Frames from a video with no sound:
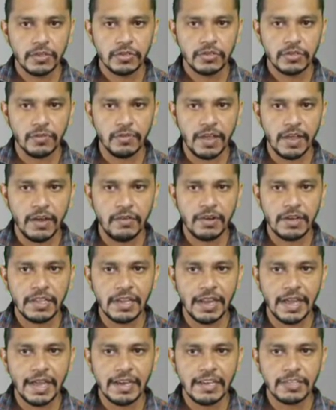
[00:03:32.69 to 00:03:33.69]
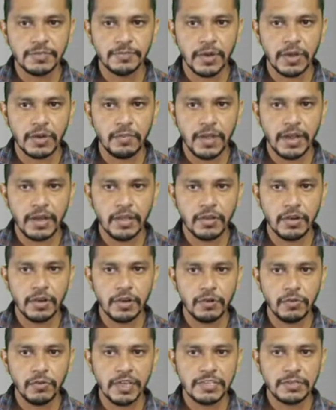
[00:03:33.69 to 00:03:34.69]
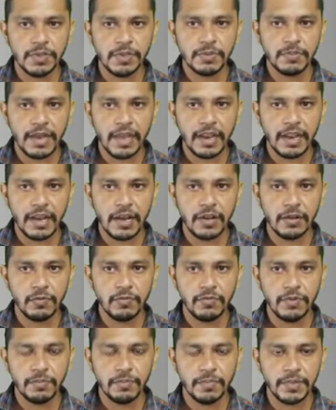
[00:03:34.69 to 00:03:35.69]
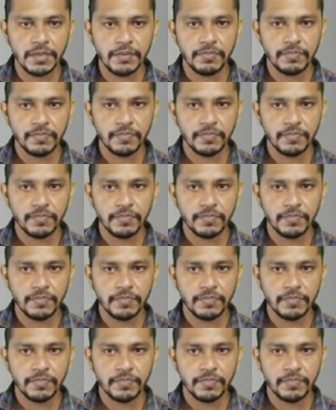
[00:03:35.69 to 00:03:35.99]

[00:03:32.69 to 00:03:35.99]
So whenever the line is perpendicular to HP, parallel to VP,